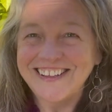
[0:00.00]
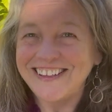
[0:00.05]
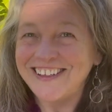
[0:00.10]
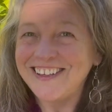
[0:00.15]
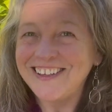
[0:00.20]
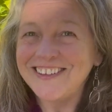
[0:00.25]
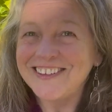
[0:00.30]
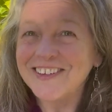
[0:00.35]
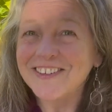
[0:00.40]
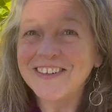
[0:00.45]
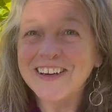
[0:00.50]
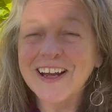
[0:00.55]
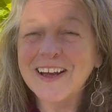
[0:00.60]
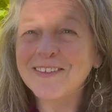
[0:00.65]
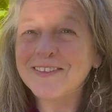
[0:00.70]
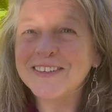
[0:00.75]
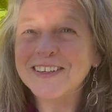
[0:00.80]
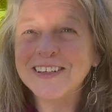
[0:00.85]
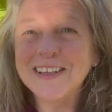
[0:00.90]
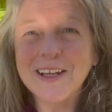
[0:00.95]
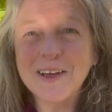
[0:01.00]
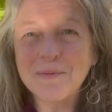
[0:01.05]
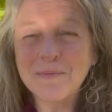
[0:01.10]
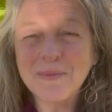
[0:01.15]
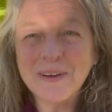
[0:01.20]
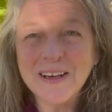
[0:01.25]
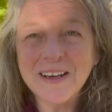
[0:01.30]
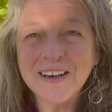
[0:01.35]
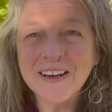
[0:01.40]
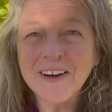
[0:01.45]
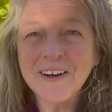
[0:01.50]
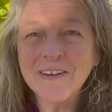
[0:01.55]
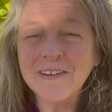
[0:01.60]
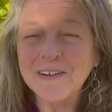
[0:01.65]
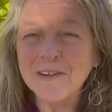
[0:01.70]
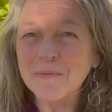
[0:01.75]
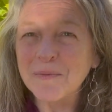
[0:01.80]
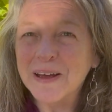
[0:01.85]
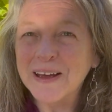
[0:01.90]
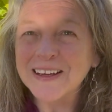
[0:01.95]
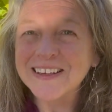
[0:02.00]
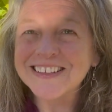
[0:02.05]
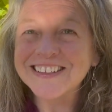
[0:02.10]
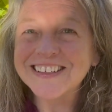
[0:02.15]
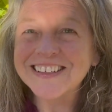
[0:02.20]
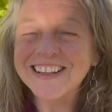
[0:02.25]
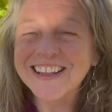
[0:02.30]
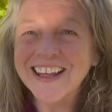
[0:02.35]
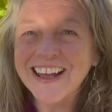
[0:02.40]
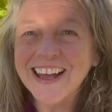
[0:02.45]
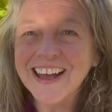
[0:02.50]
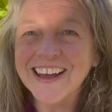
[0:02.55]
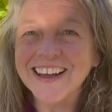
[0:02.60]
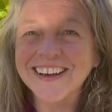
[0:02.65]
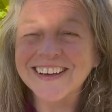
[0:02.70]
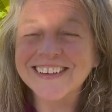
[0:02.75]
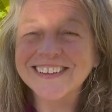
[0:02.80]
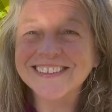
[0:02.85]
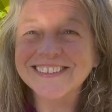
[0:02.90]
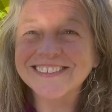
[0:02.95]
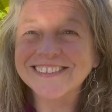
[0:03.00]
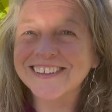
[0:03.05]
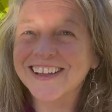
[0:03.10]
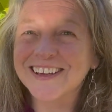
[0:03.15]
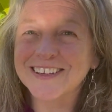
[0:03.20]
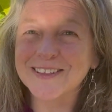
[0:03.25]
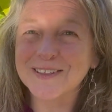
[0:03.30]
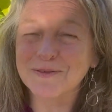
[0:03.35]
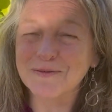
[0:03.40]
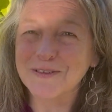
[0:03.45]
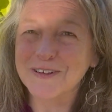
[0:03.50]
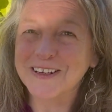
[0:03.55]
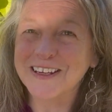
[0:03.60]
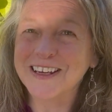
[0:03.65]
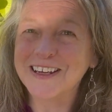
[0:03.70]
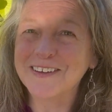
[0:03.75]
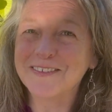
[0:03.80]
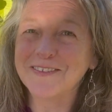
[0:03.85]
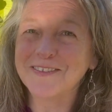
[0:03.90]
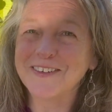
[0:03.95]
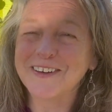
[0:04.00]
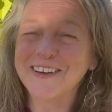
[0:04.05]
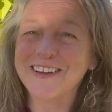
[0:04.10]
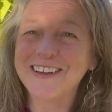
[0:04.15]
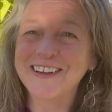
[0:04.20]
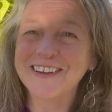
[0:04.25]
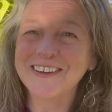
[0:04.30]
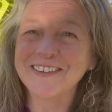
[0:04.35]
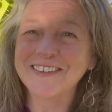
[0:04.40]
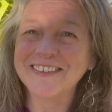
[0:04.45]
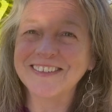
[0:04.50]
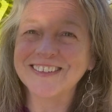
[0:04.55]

You don't have to let me know. Imagine that it's working for you.